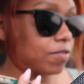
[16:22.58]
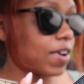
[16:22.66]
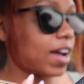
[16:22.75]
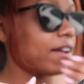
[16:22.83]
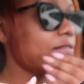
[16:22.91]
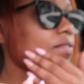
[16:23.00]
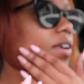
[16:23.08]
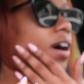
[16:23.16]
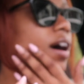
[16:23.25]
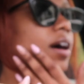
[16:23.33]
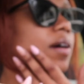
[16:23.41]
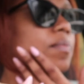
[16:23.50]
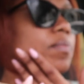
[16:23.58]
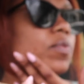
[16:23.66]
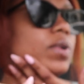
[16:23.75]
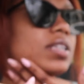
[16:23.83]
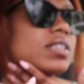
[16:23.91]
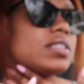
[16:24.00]
Five?
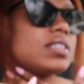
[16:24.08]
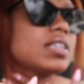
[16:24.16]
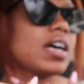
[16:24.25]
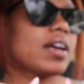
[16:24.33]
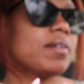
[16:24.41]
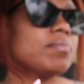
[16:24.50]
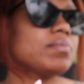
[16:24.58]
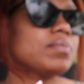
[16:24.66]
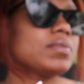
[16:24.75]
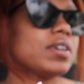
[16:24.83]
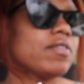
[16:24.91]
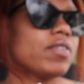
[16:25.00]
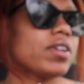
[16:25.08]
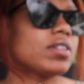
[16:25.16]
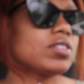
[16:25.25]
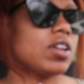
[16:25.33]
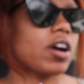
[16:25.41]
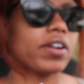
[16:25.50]
What time's
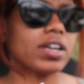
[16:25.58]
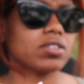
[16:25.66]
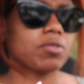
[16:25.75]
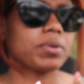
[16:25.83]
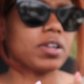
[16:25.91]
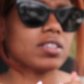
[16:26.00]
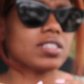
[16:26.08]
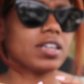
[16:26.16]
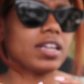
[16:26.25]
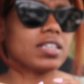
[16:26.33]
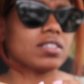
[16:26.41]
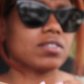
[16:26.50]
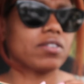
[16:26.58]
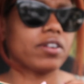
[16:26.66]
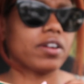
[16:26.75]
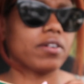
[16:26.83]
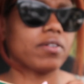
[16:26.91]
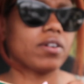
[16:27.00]
available? Are you guys open on Sundays or
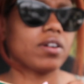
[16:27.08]
no?